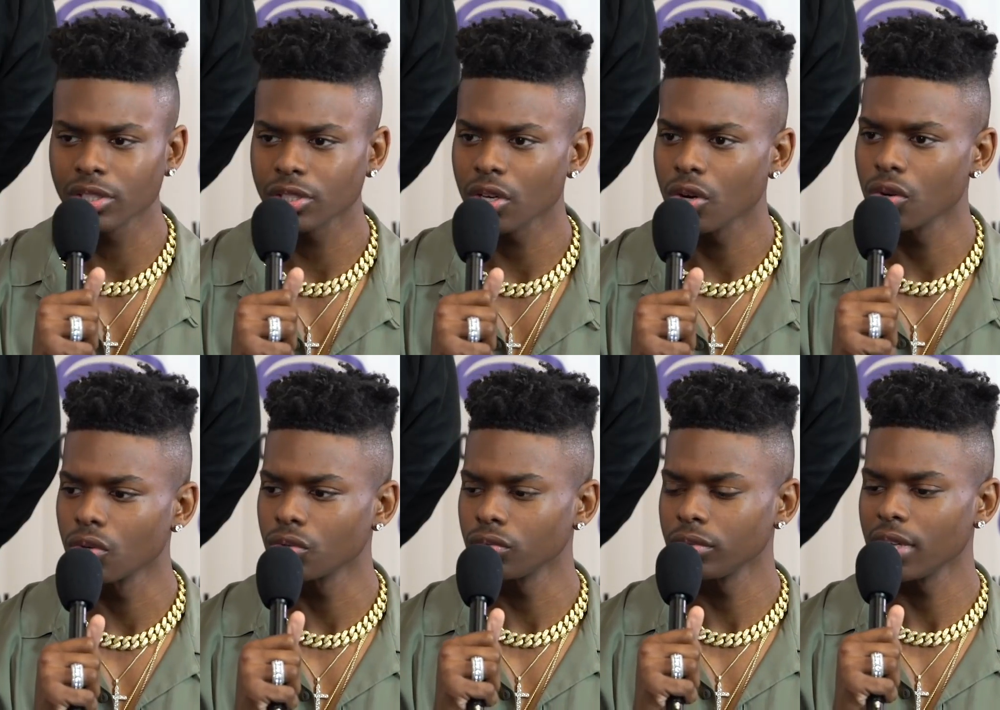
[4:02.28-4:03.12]
is
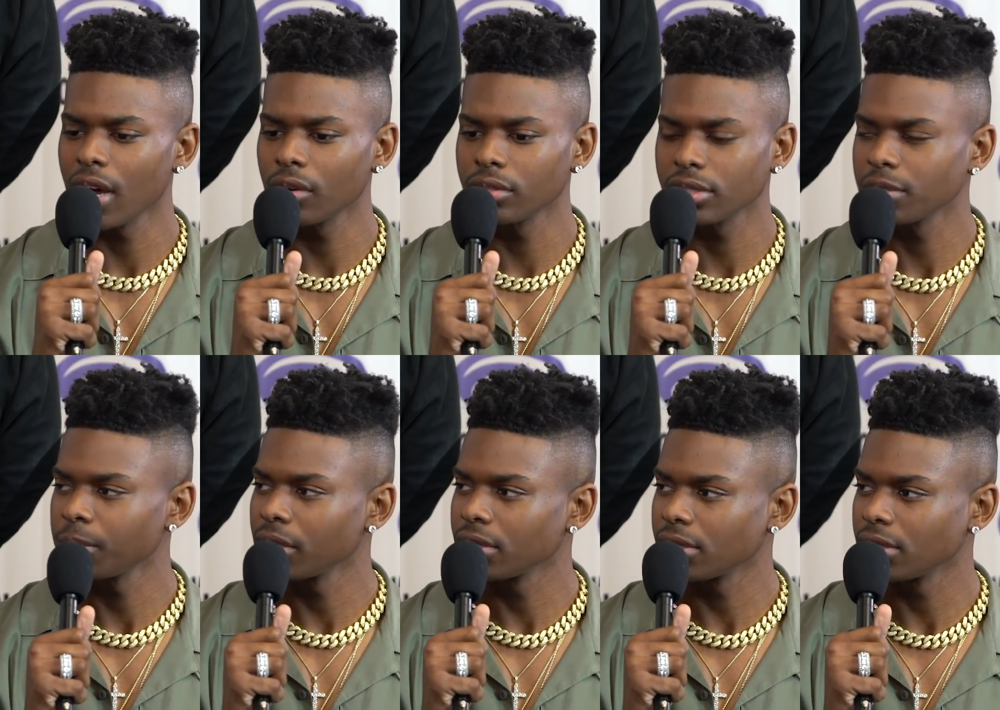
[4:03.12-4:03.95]
so down to just
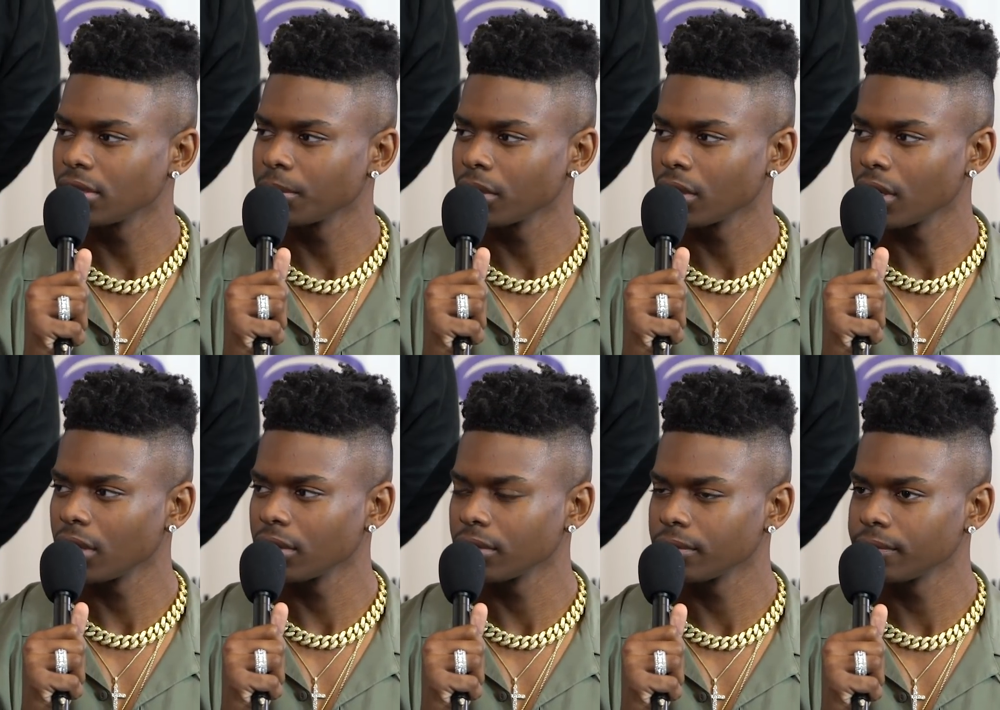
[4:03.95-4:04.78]
be a team
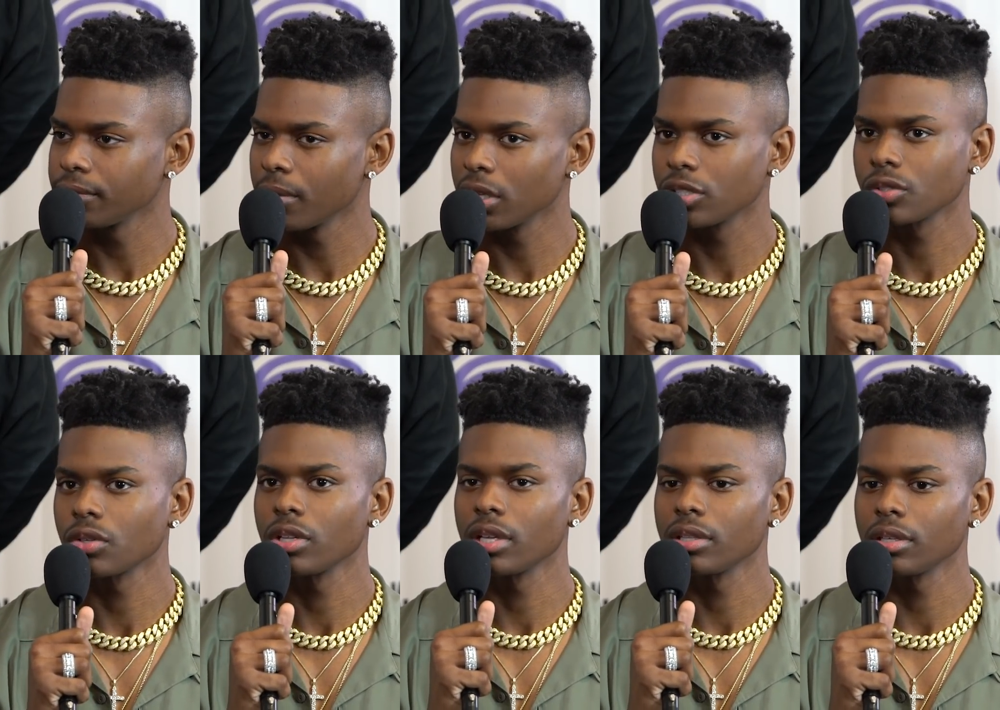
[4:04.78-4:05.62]
and make
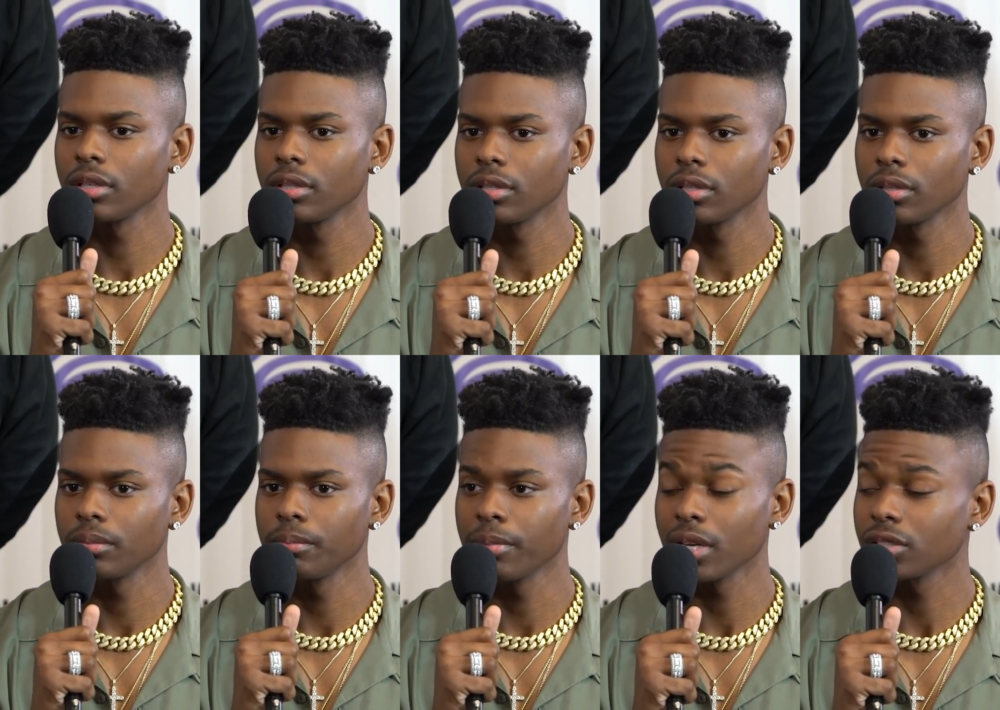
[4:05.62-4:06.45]
sure that the
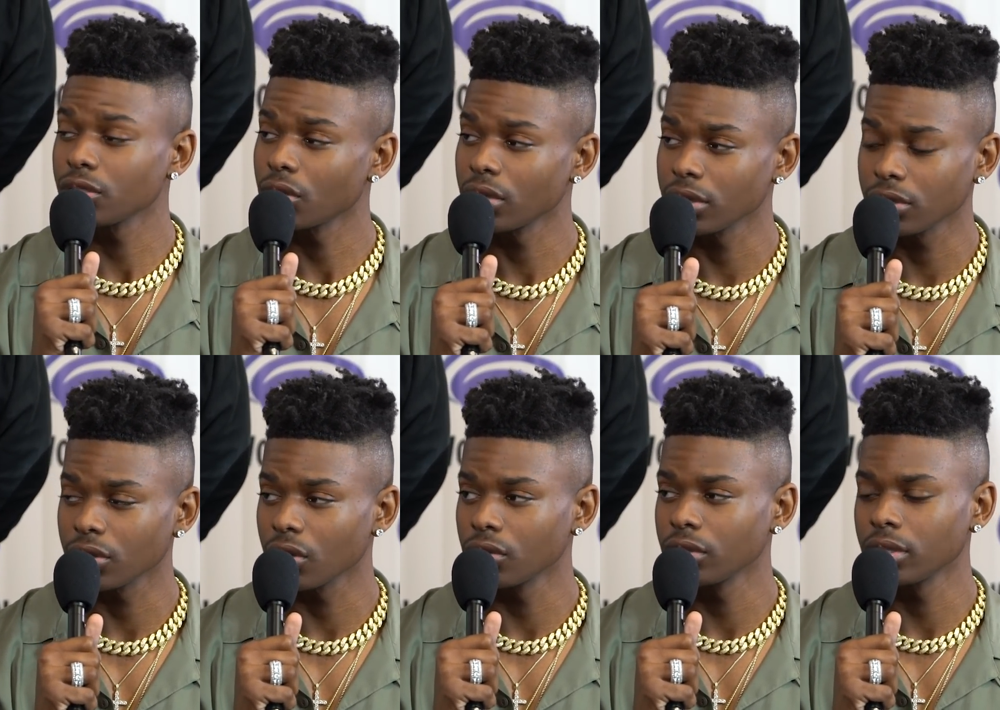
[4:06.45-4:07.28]
best story is
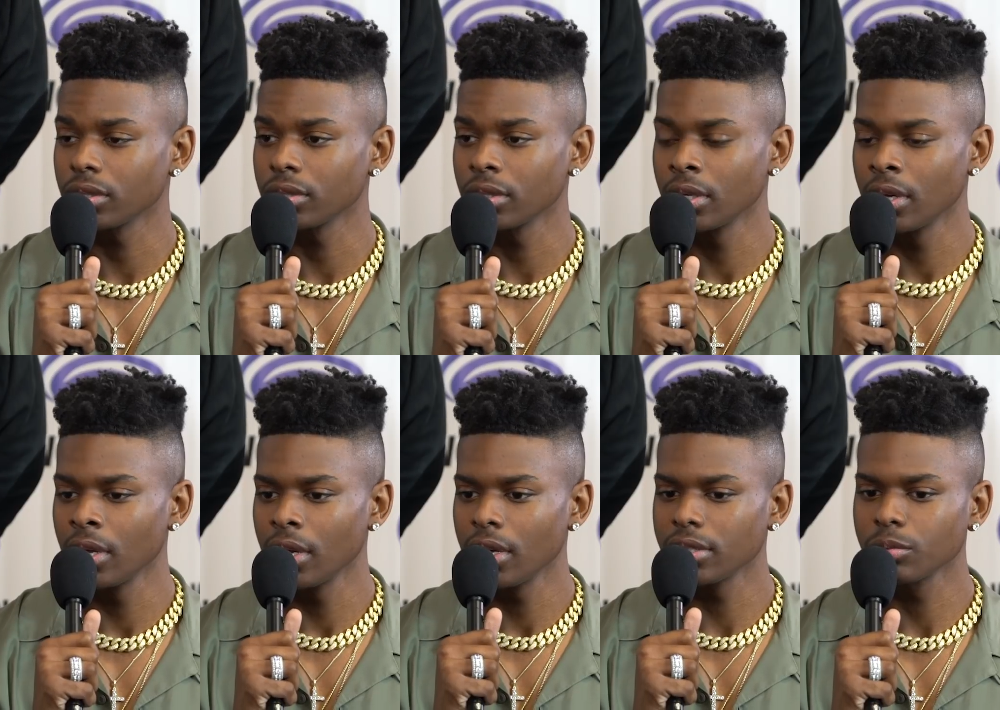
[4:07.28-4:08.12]
told. And
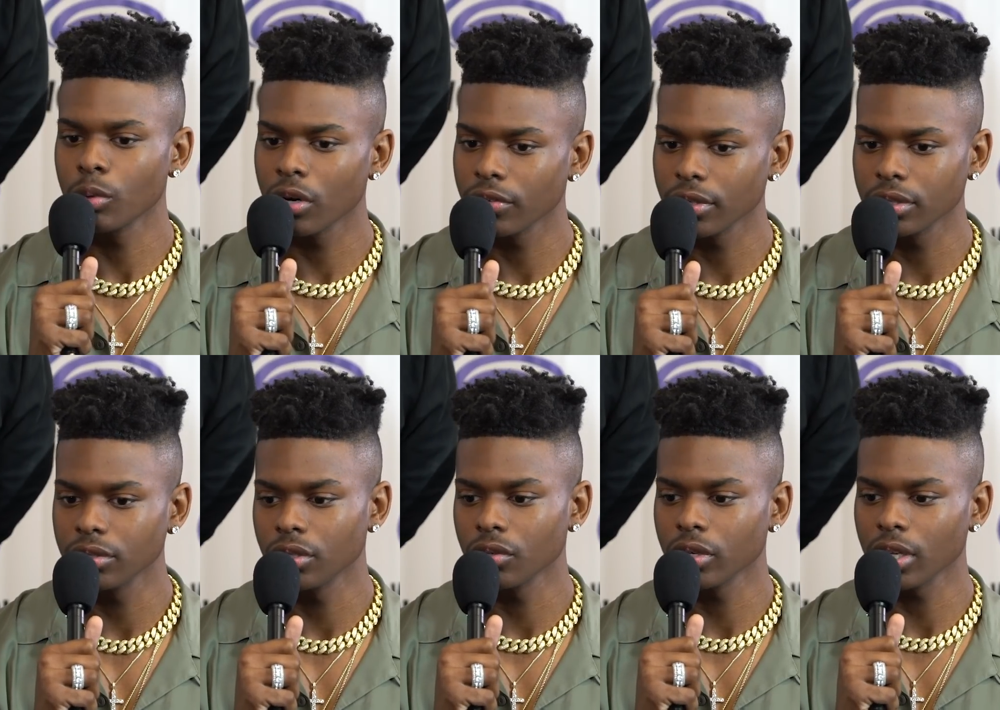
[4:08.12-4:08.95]
it's more of a,
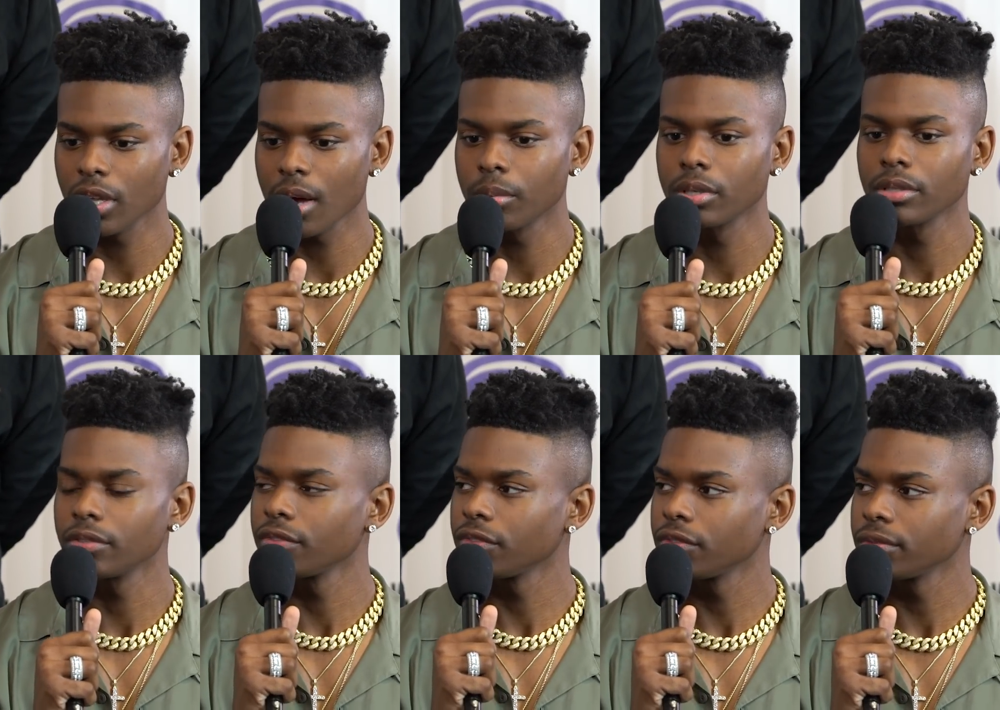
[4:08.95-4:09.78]
you know,
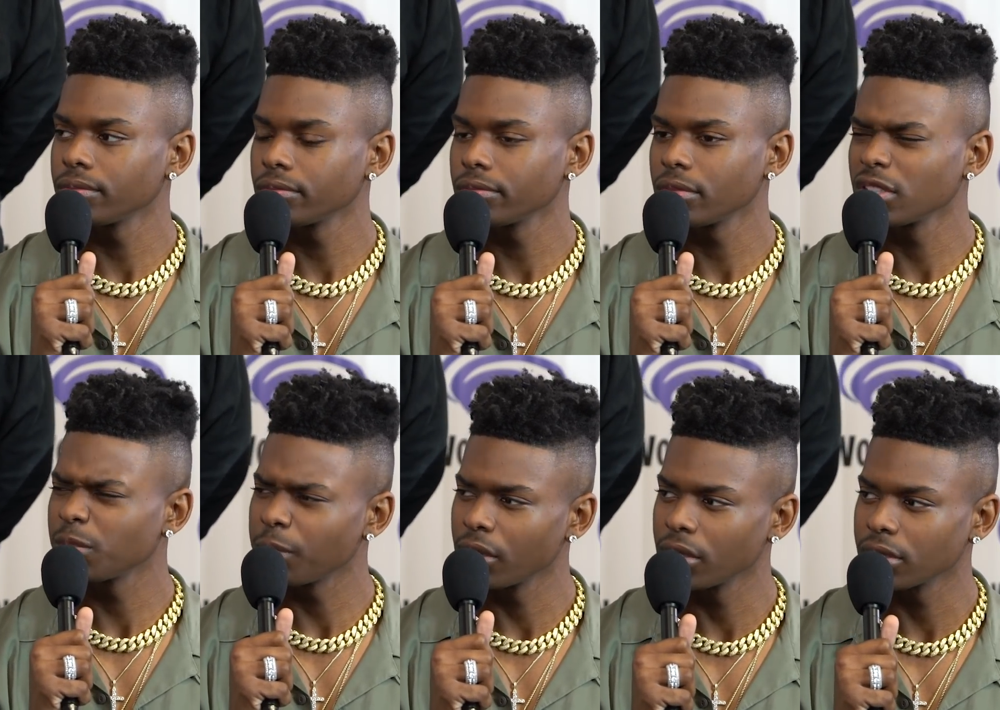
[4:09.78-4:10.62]
collaborative
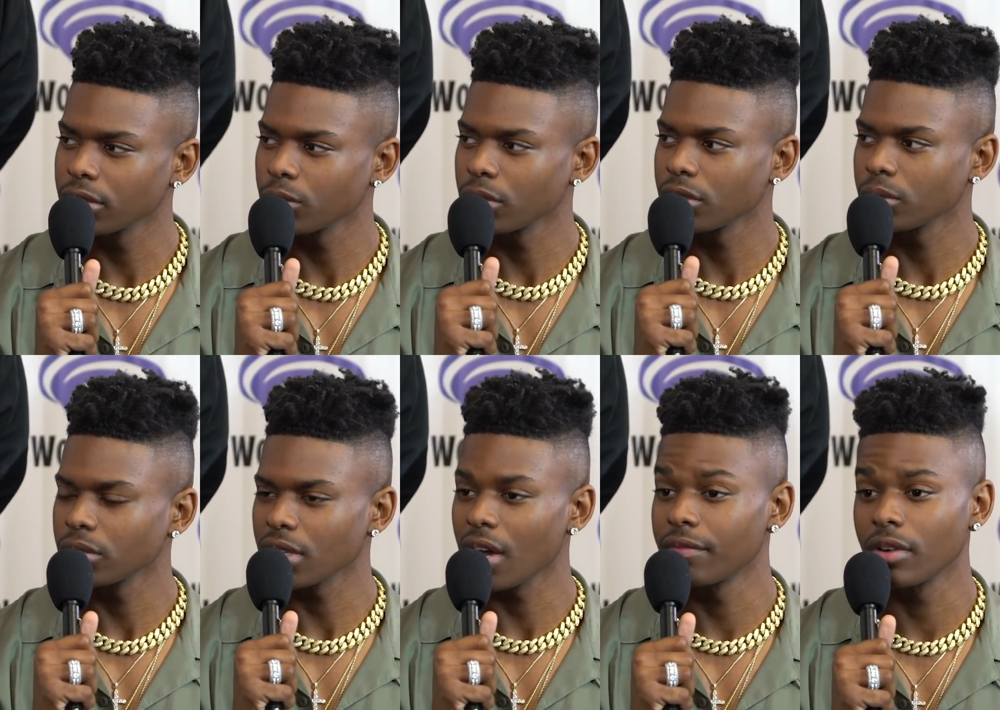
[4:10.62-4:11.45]
experience,
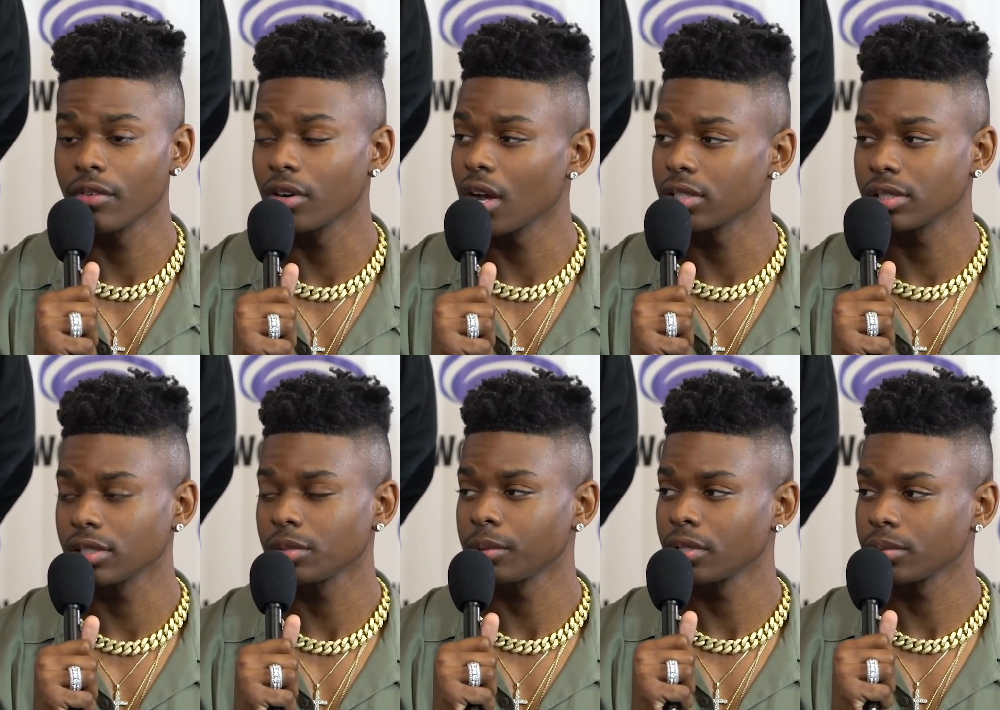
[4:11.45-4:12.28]
which I've never actually
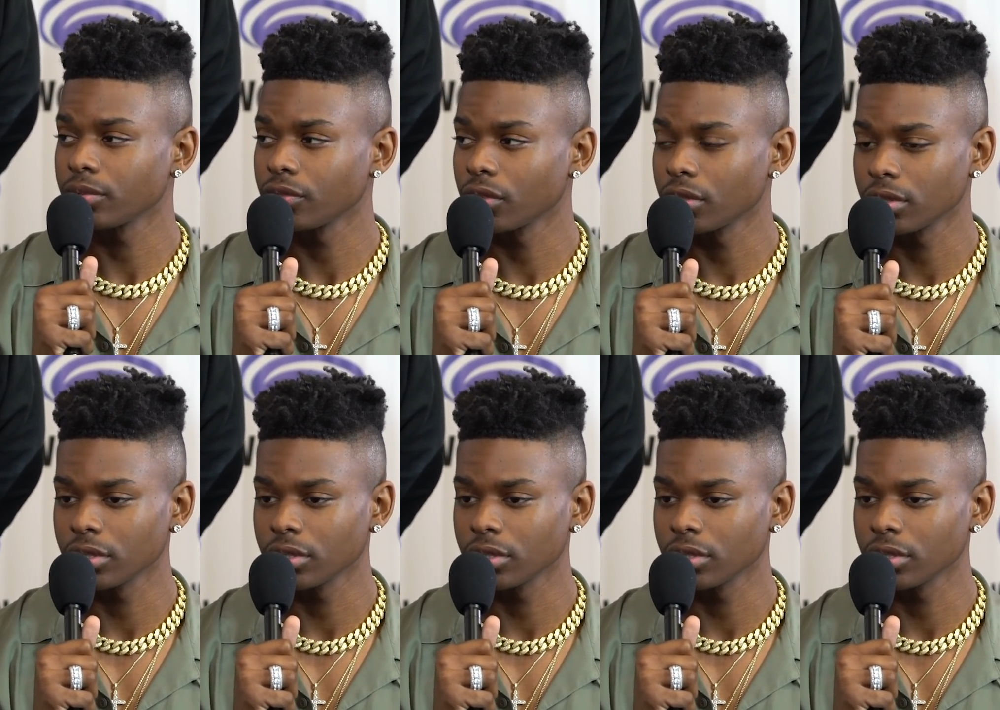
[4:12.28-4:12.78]
experienced before.